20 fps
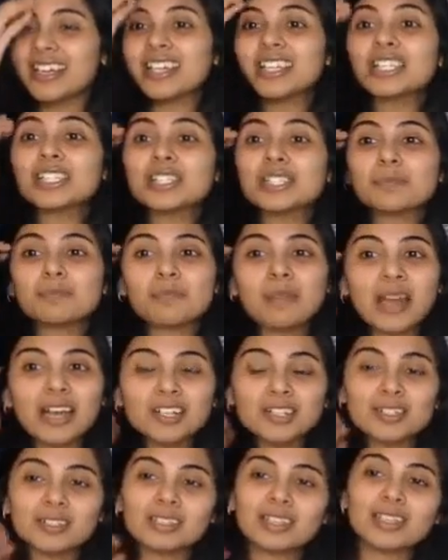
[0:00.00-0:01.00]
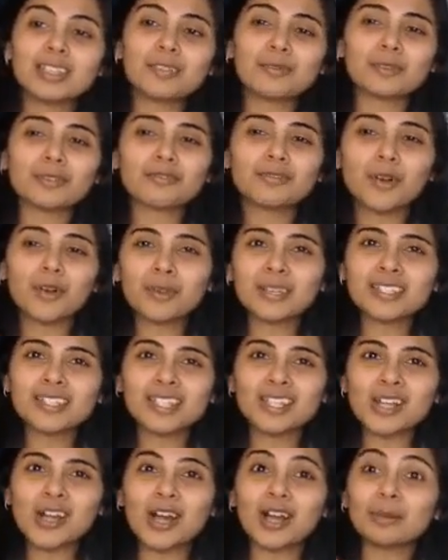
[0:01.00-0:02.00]
Especially, we're
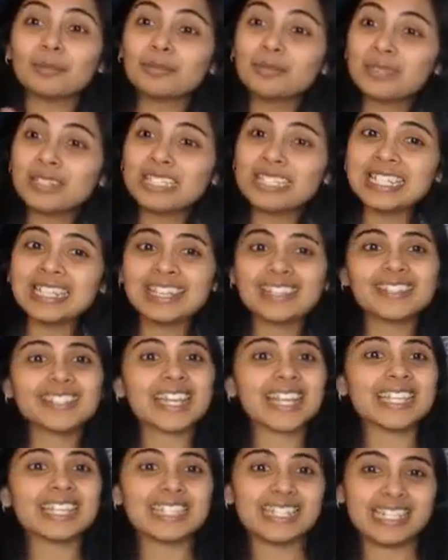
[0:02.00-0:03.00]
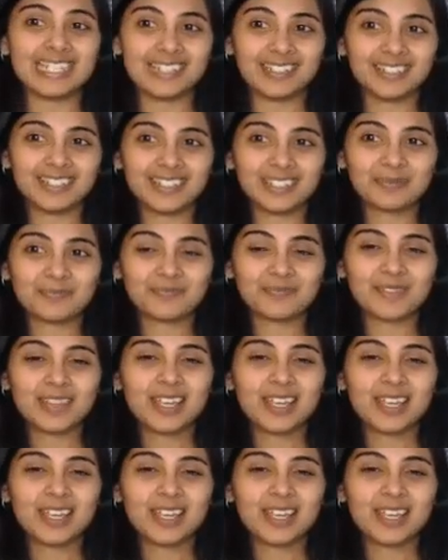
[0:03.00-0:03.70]
focusing on preteens and teens.